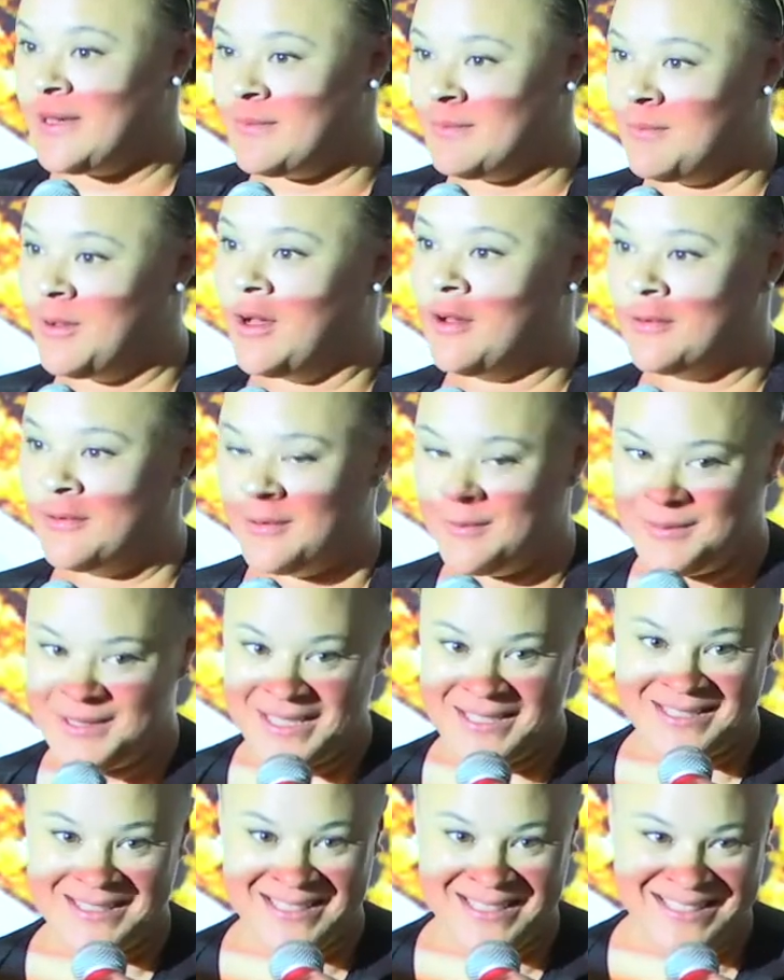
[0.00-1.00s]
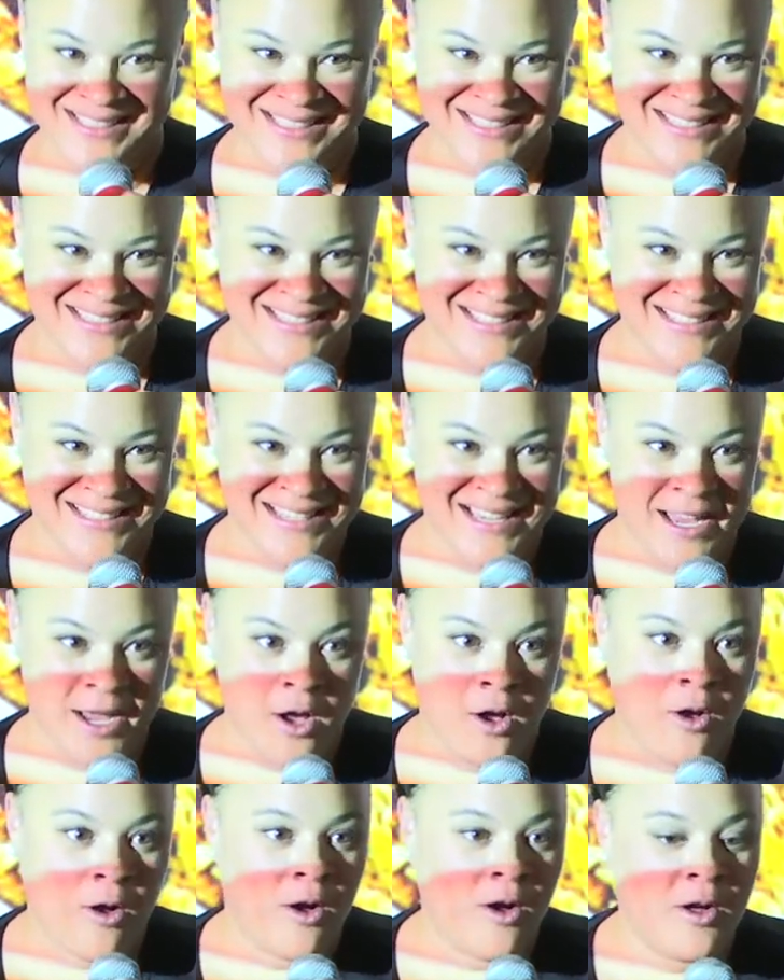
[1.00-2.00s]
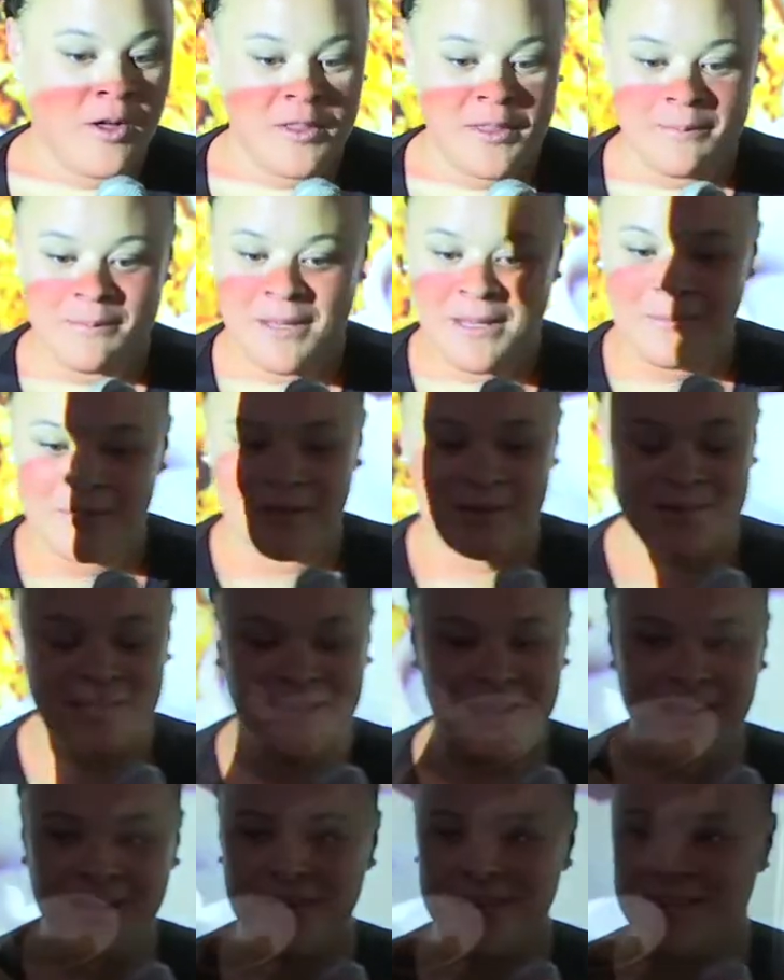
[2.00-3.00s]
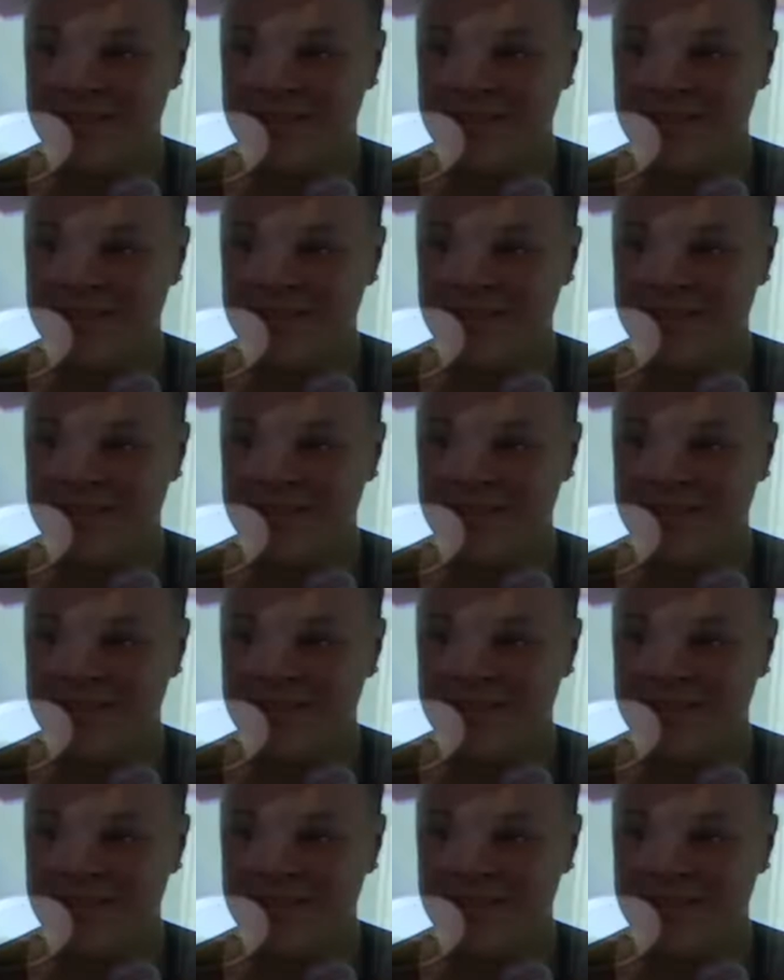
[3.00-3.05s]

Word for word: in ballroom dance lessons. All that people see on the